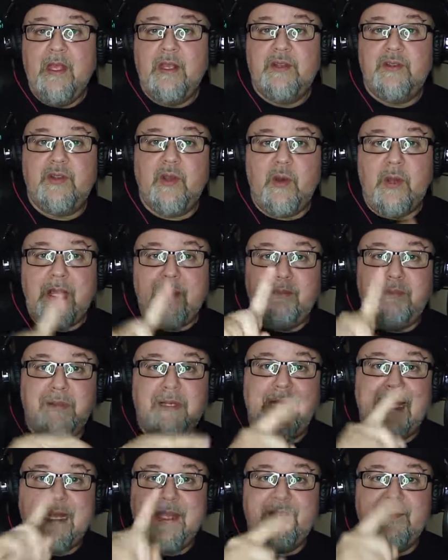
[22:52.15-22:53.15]
so it
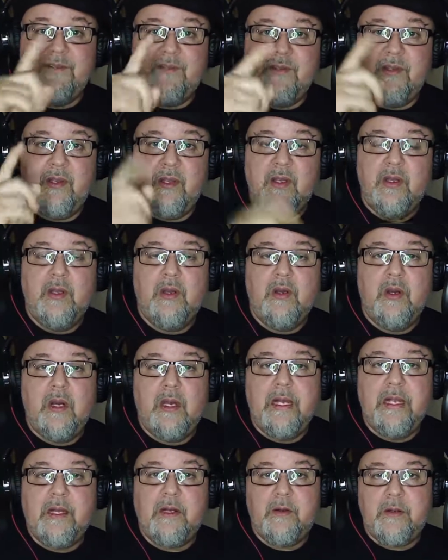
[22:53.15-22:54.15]
blends
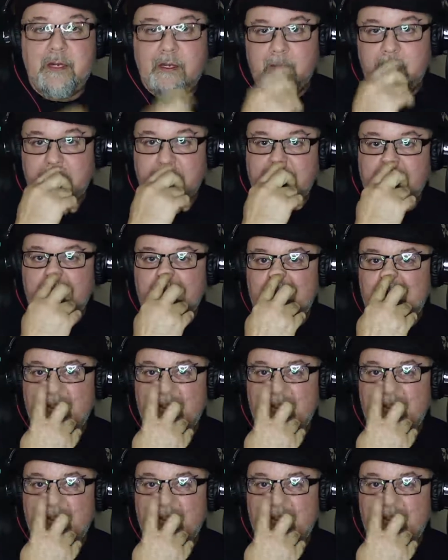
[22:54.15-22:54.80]
incredibly.